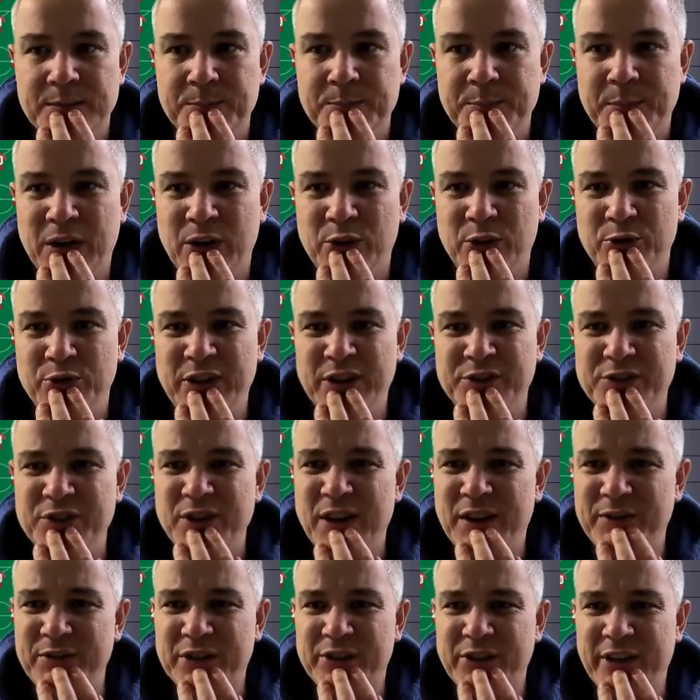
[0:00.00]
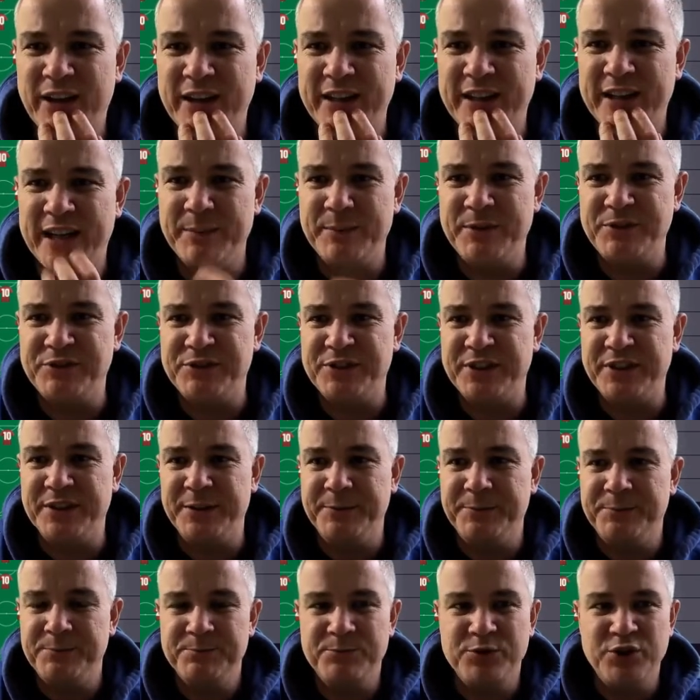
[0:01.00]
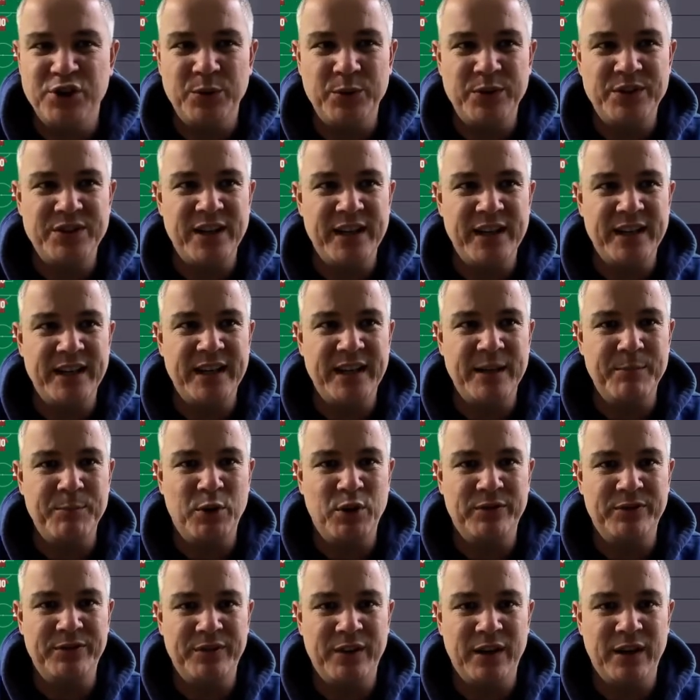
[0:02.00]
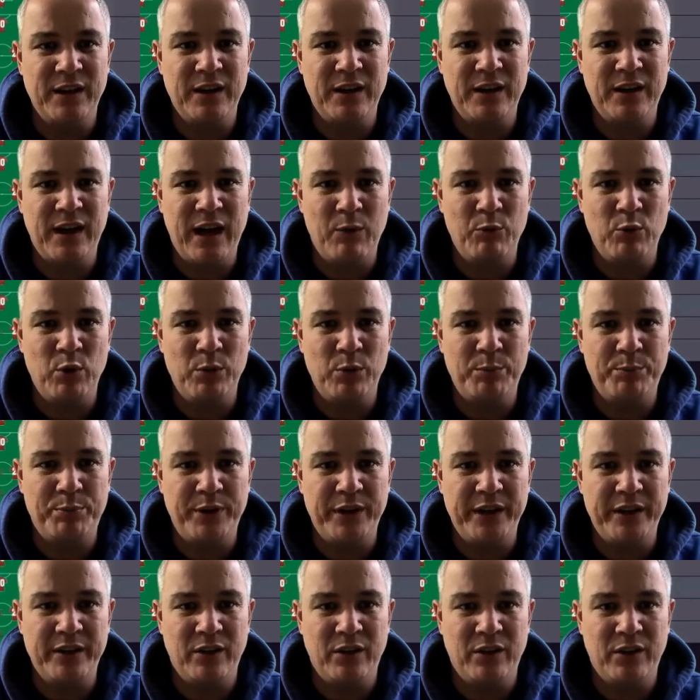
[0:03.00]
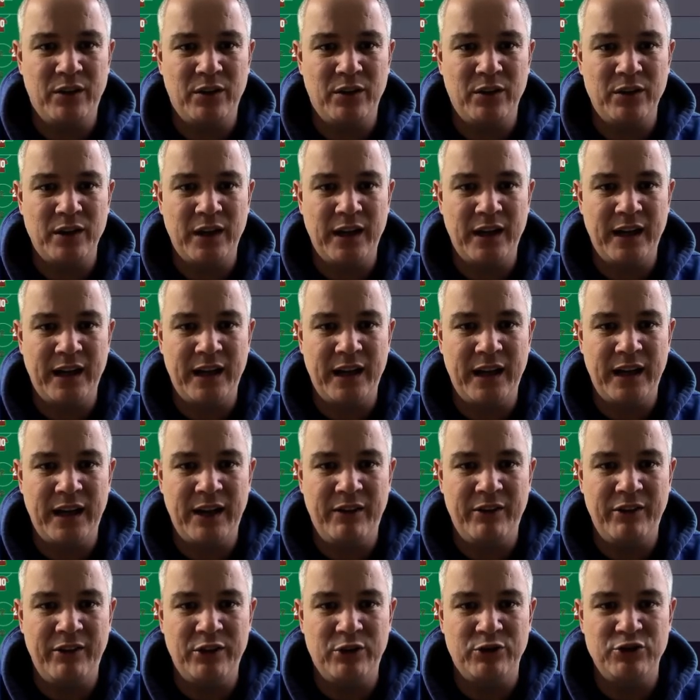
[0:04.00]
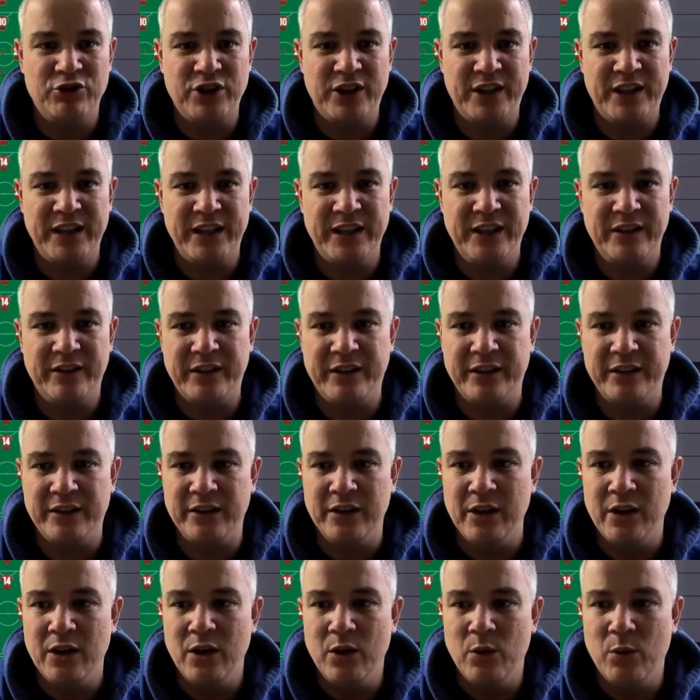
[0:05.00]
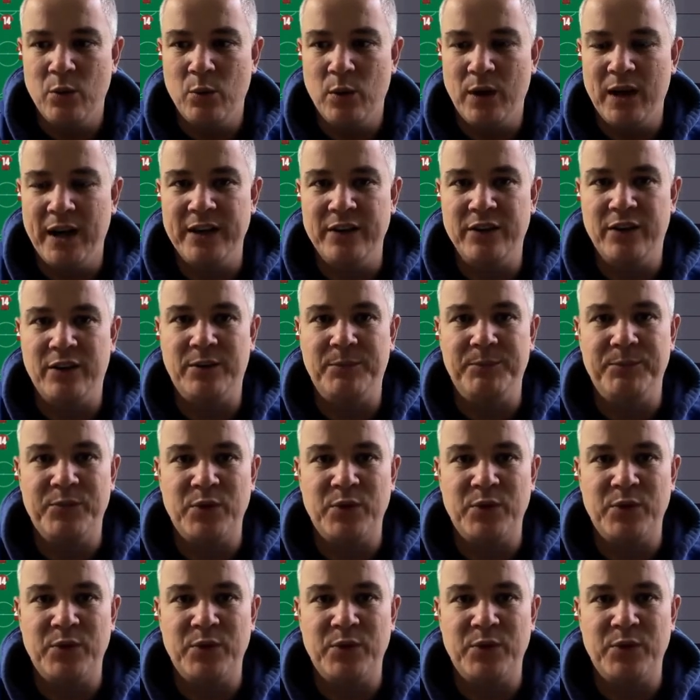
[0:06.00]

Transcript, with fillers: Marlon Ritter's not having a great game, is he? Should we take him off and we'll bring on Erion Shaqiri? Why not?